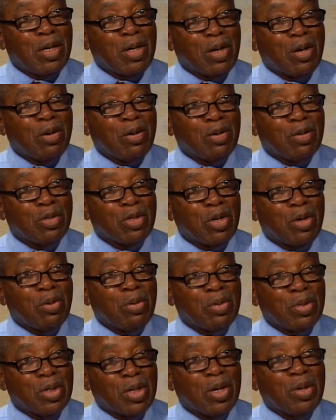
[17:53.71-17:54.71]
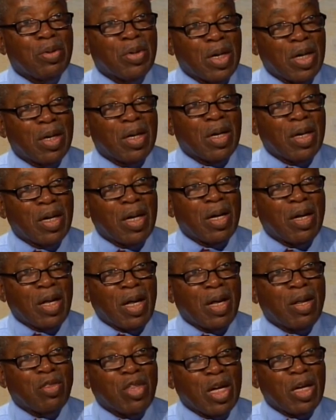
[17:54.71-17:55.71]
You know, so
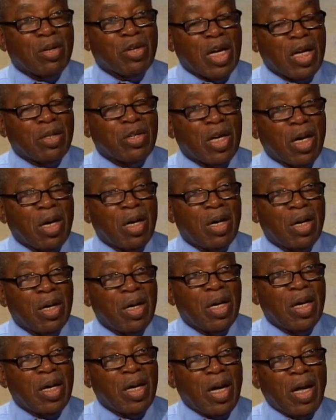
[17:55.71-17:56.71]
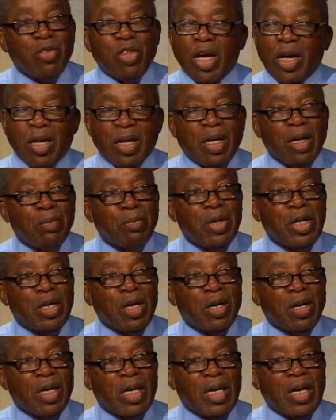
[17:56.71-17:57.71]
I think that I think it can be
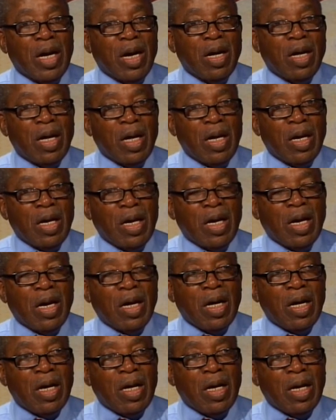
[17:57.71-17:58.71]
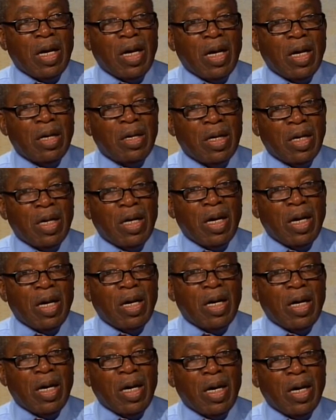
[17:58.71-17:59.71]
done, and I
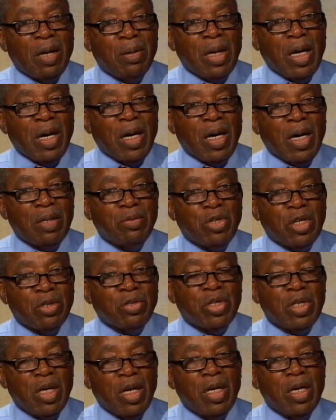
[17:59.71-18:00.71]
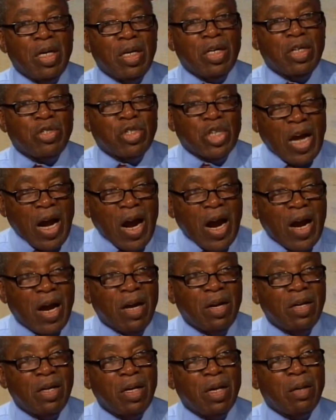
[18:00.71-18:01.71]
just
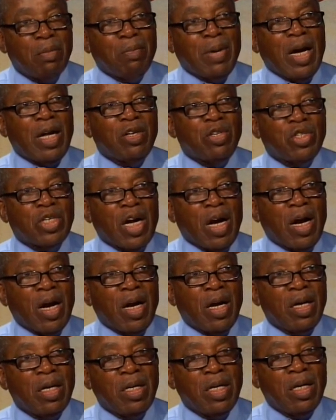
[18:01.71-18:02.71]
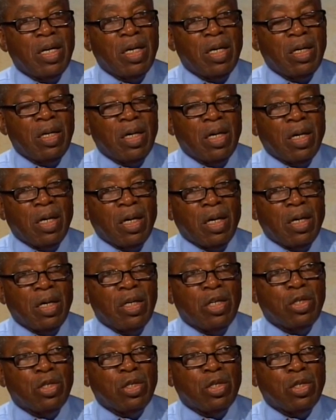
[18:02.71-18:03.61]
my desire is